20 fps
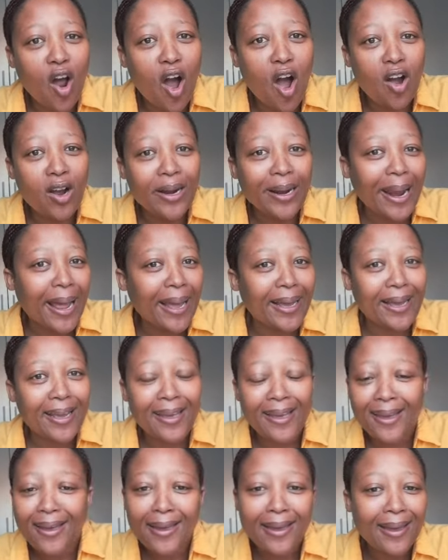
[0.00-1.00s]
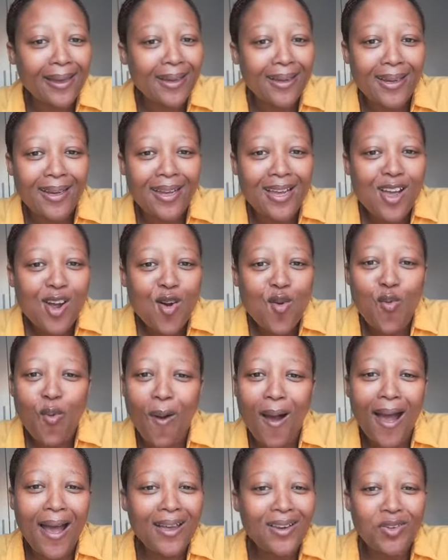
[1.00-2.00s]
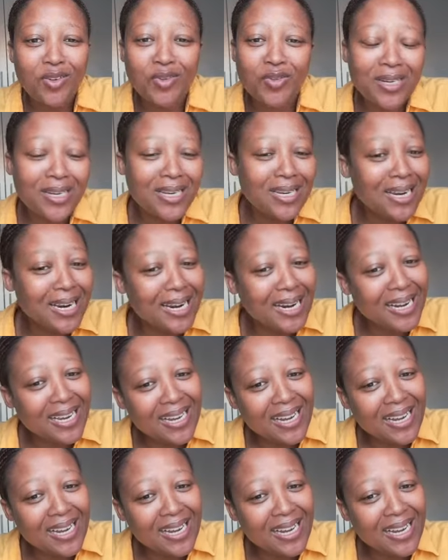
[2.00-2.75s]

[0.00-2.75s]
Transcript: Like... Why do you need a link?